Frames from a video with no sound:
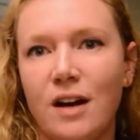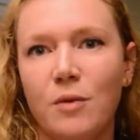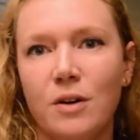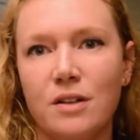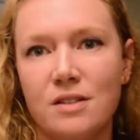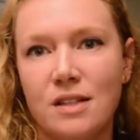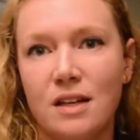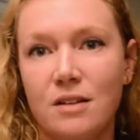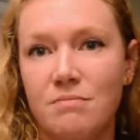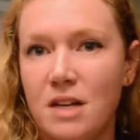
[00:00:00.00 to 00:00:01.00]
network
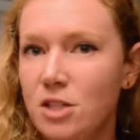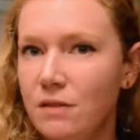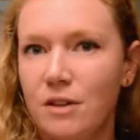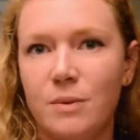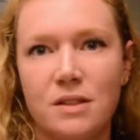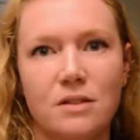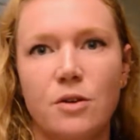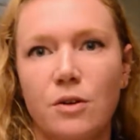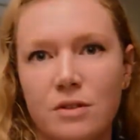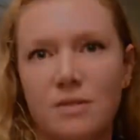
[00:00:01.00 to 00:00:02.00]
to achieve their business
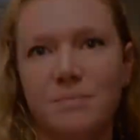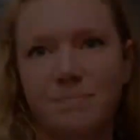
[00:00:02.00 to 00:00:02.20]
goals.